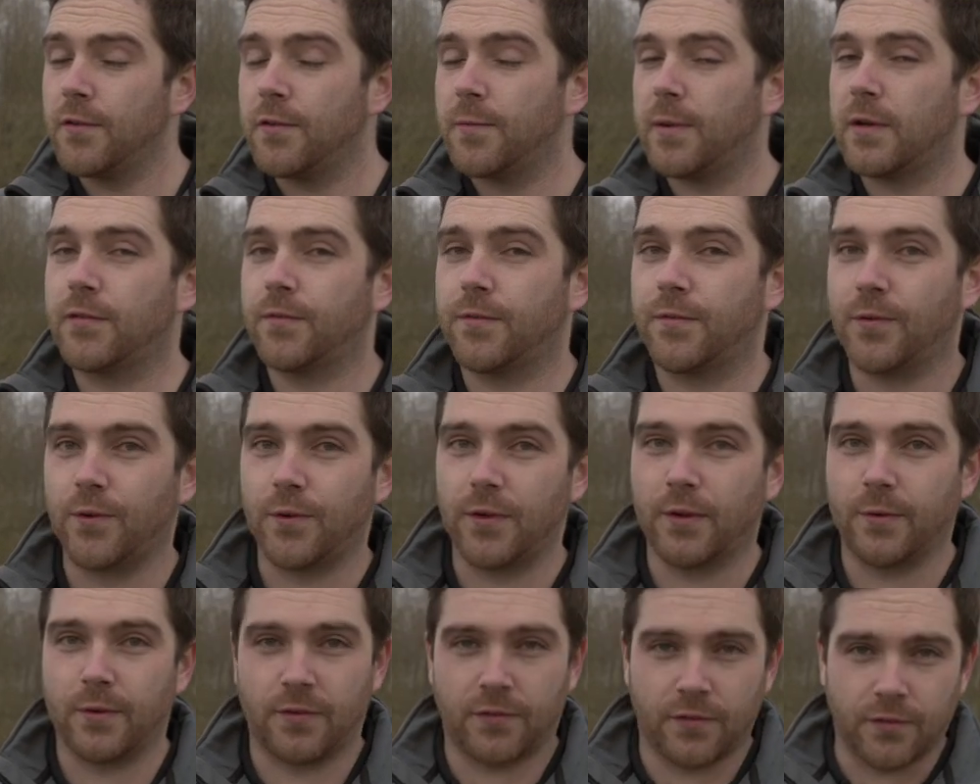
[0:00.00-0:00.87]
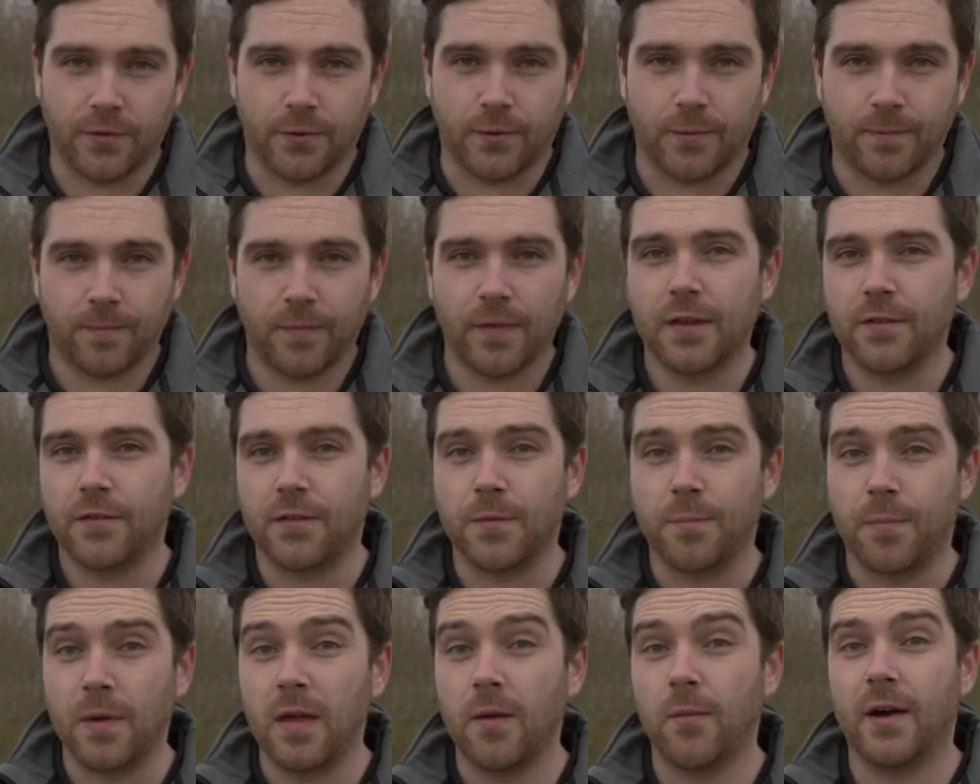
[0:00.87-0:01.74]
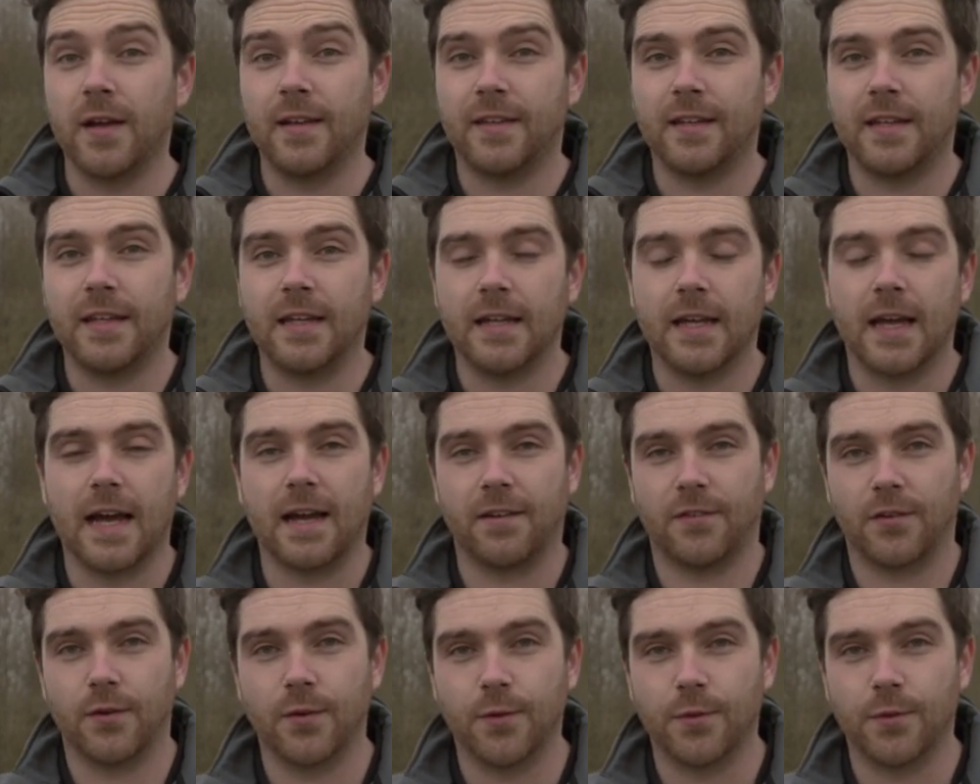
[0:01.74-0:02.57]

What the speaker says: special for you in store. It's the BYD Atto